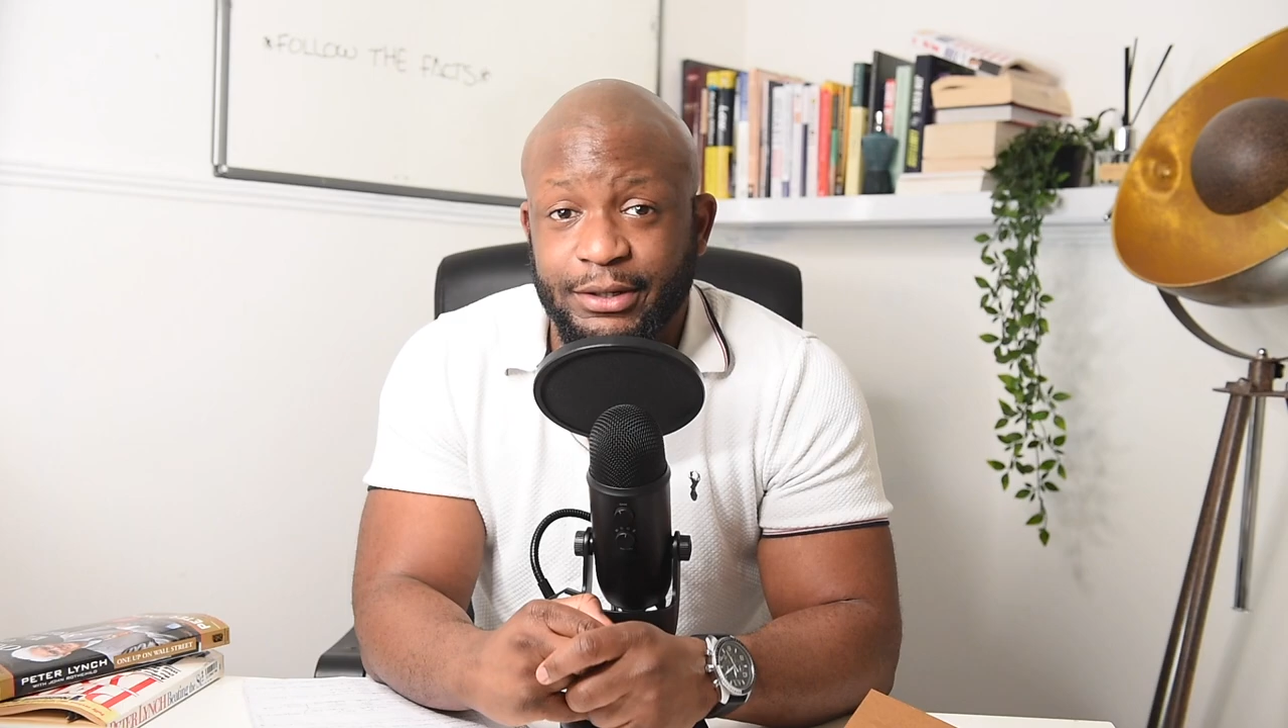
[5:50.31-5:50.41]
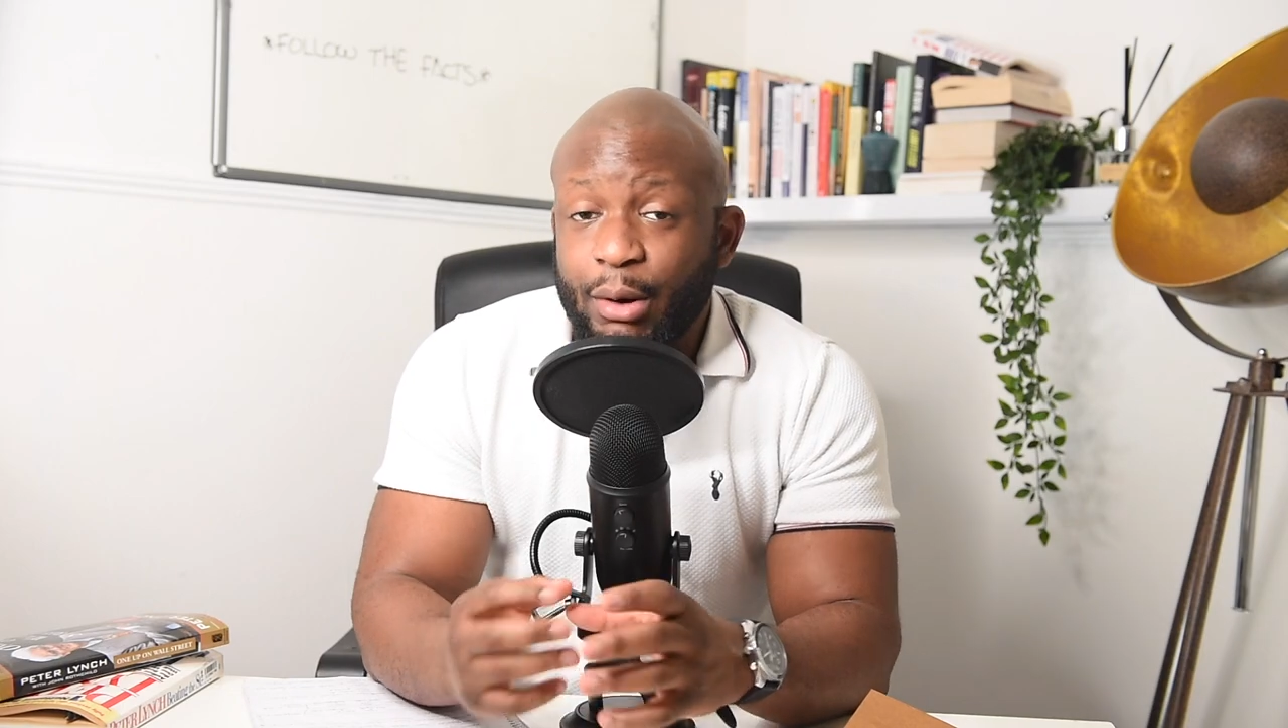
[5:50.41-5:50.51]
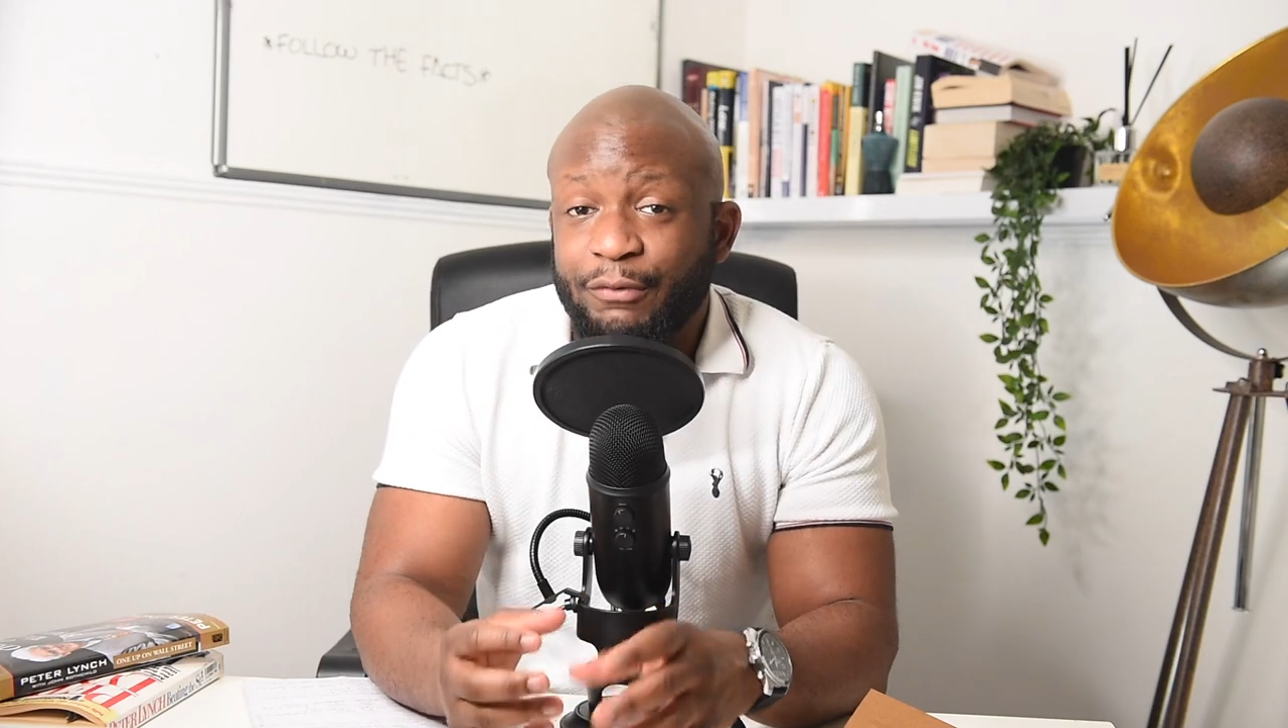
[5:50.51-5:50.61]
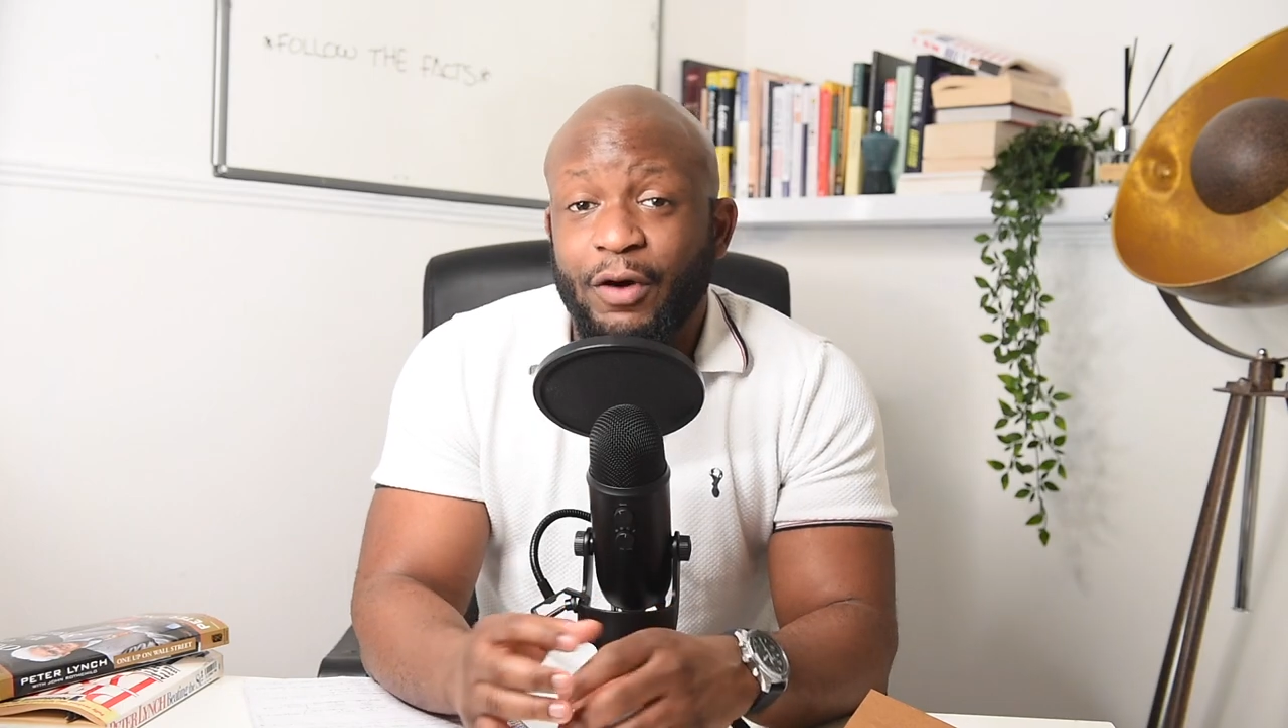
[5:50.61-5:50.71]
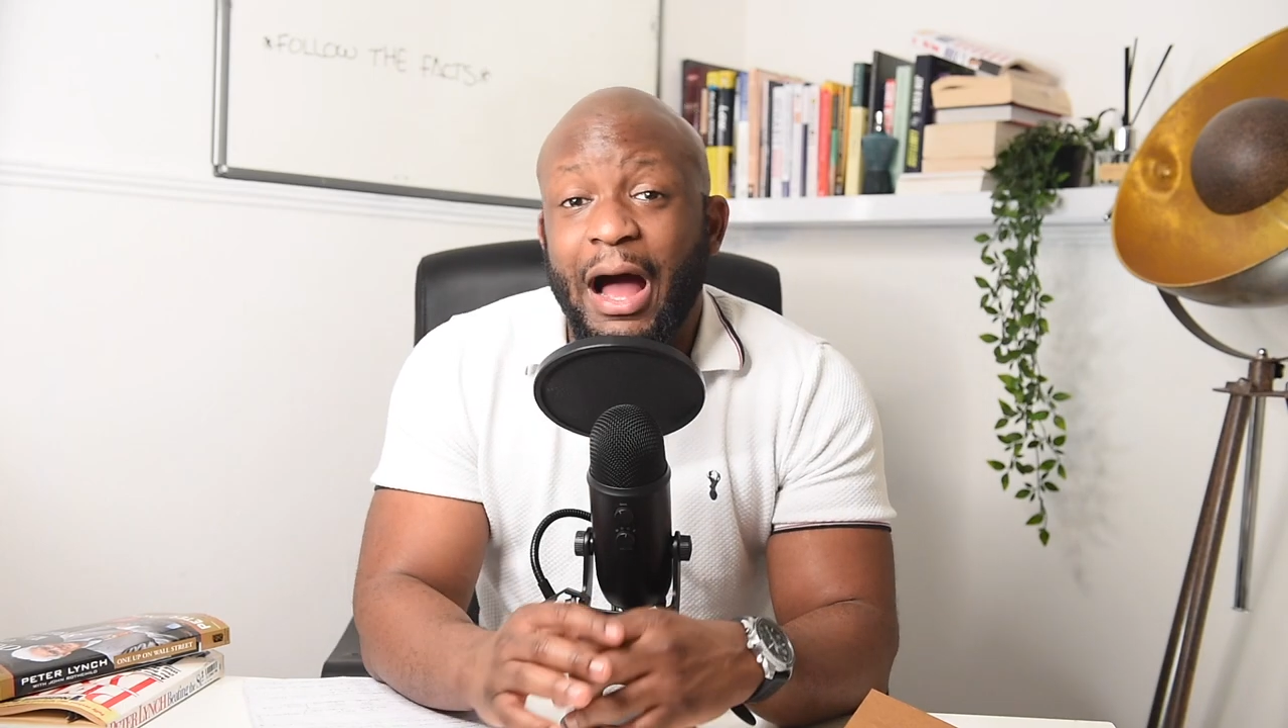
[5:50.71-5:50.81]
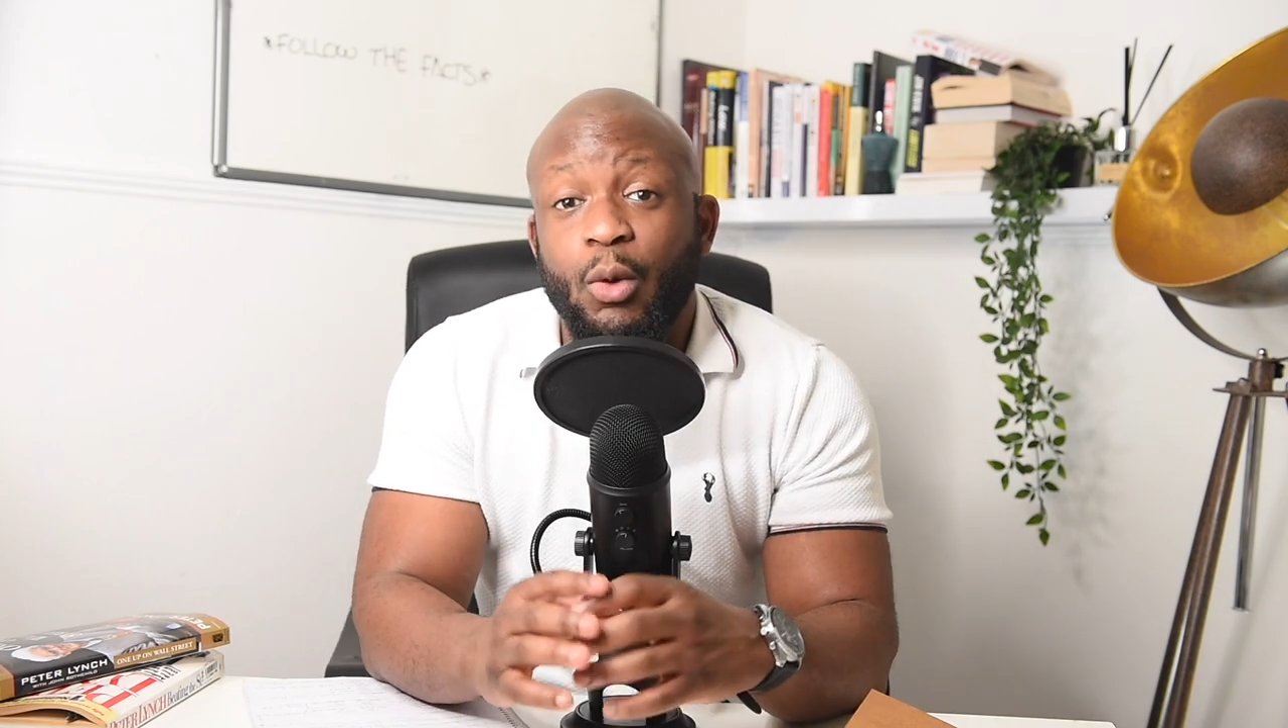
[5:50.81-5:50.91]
However, I